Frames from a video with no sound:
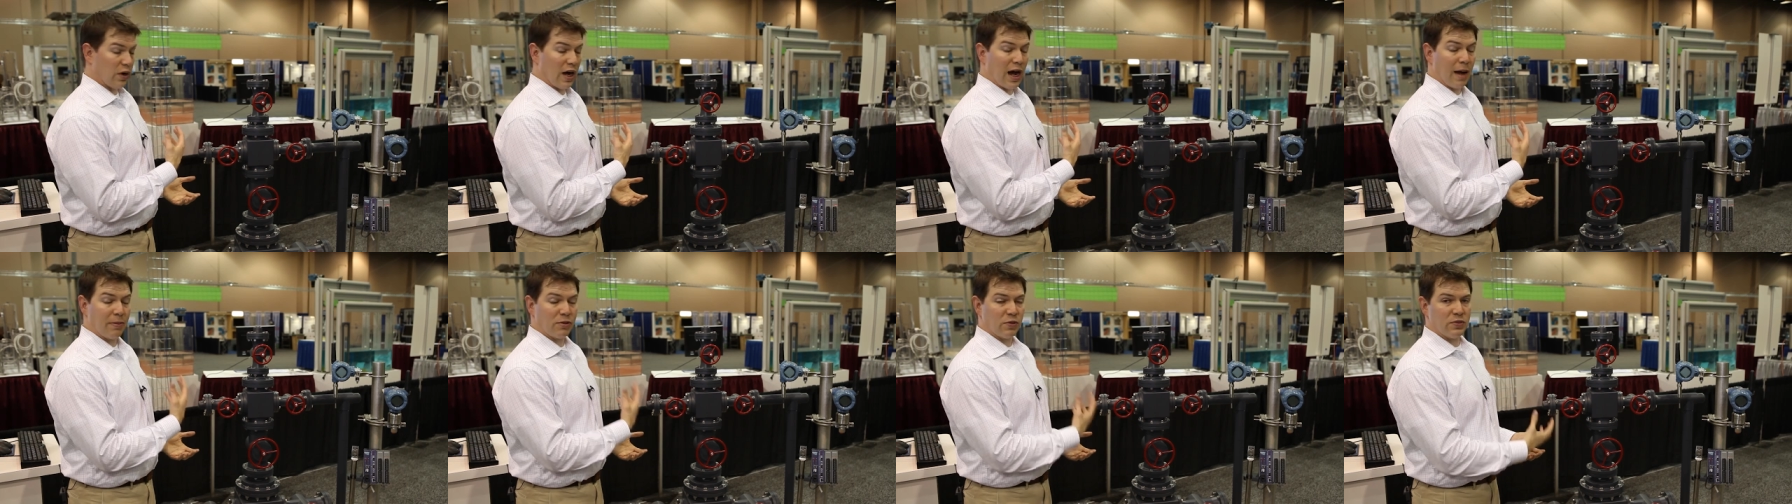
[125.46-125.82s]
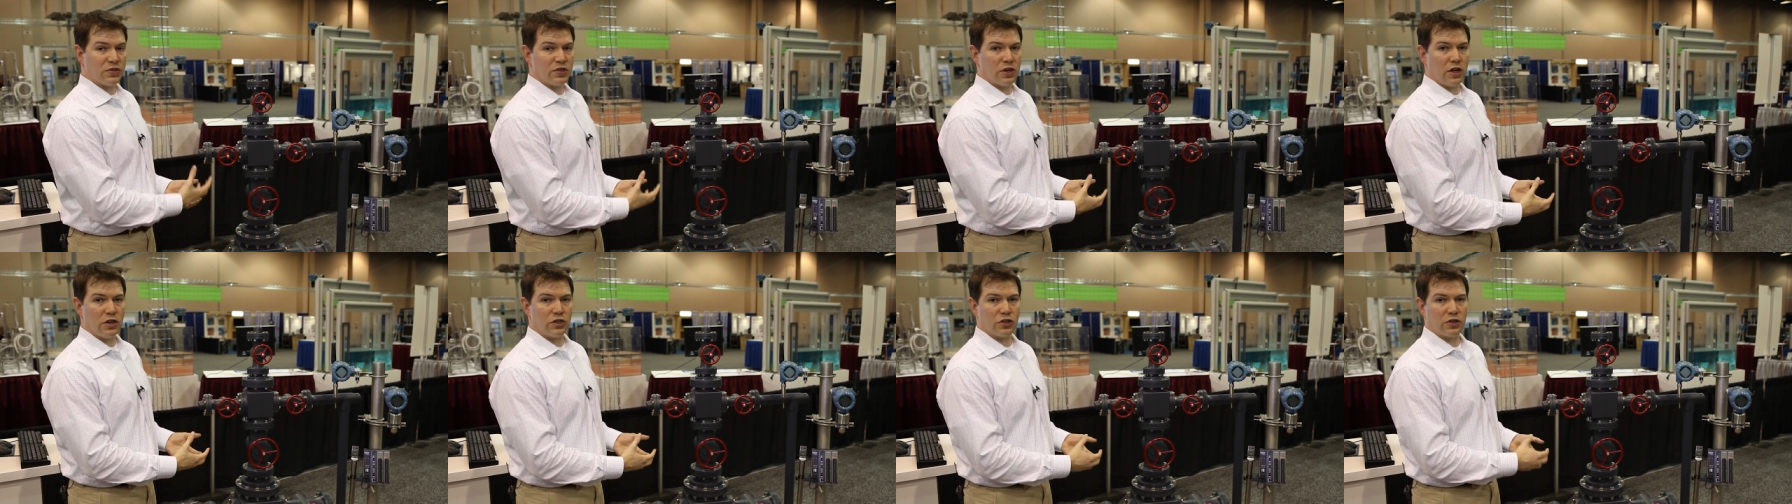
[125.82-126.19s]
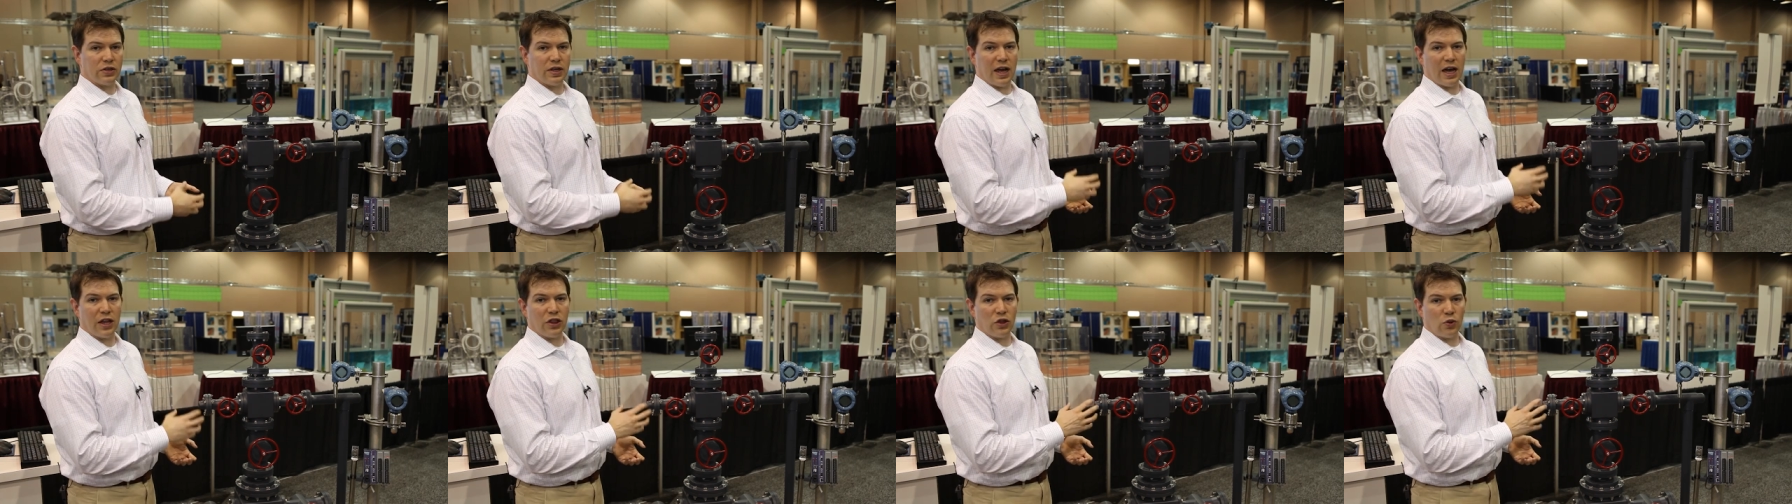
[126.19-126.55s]

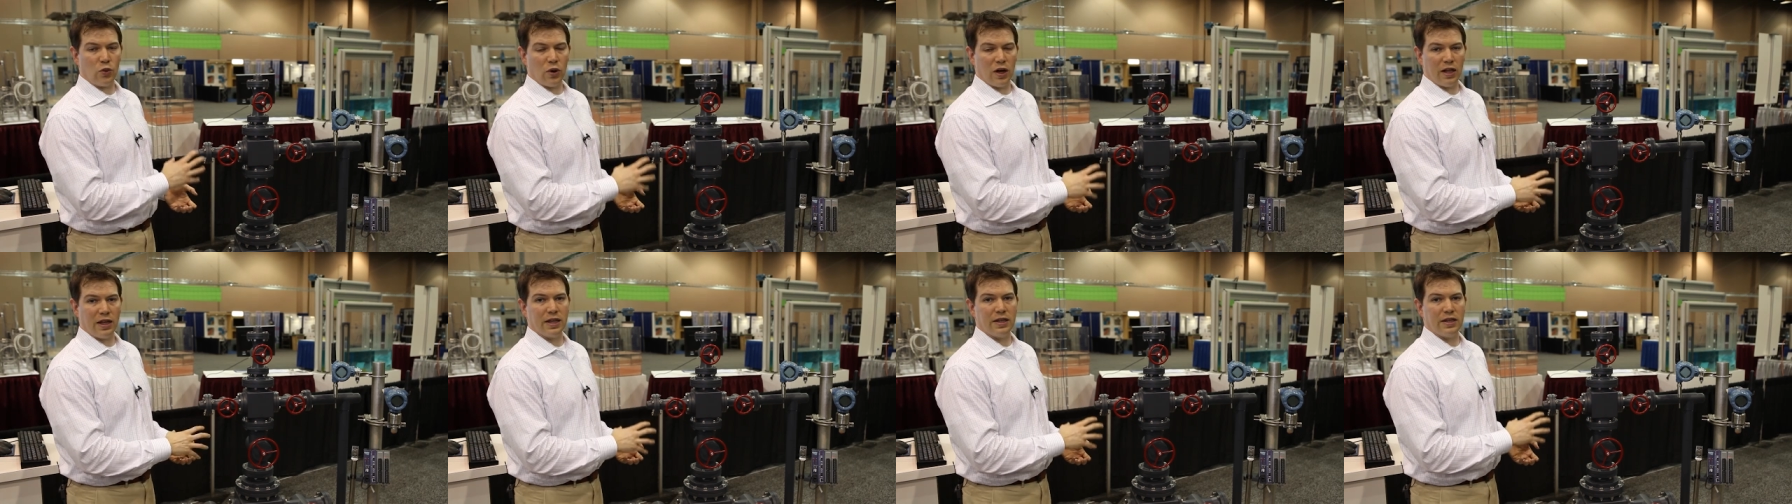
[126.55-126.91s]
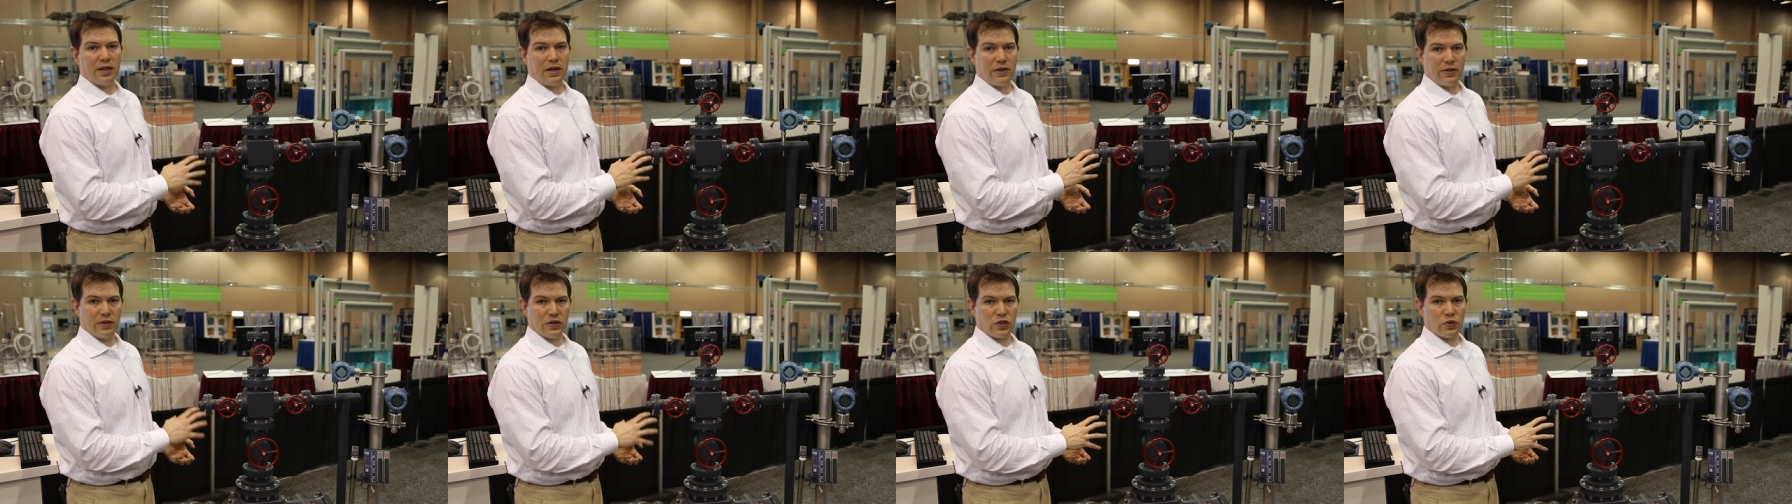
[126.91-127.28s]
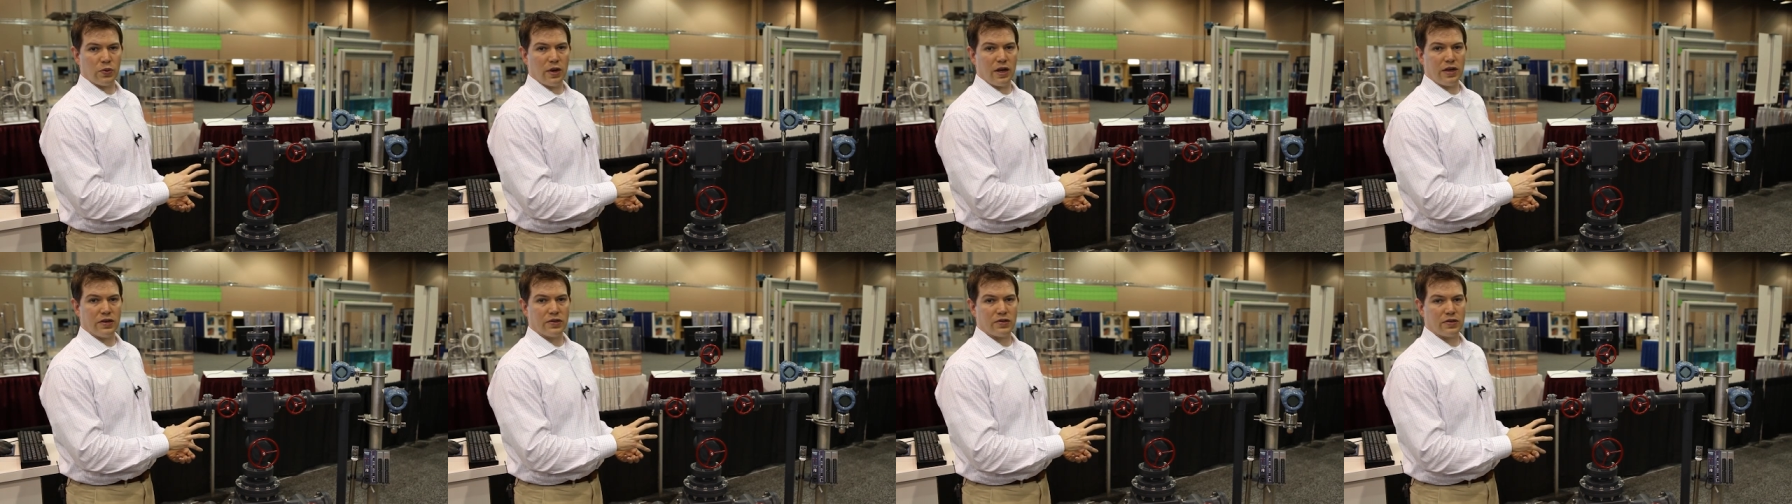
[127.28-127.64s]
optimization at the wellhead in the
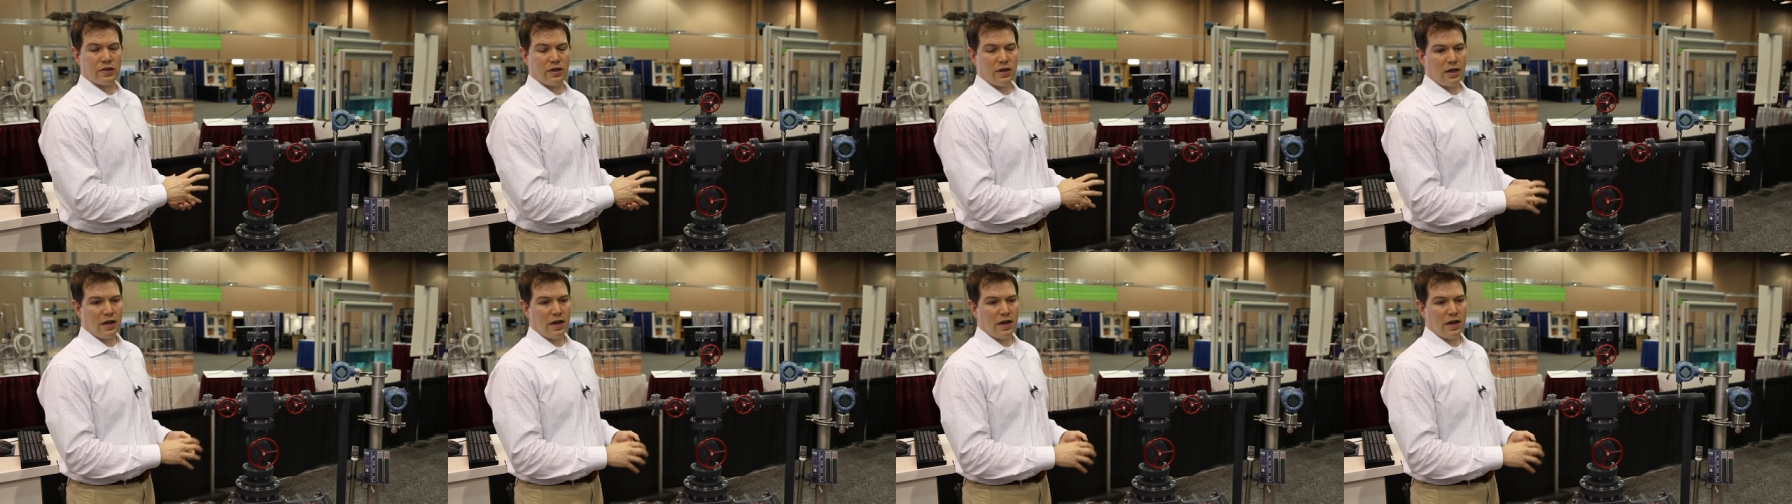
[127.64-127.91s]
space,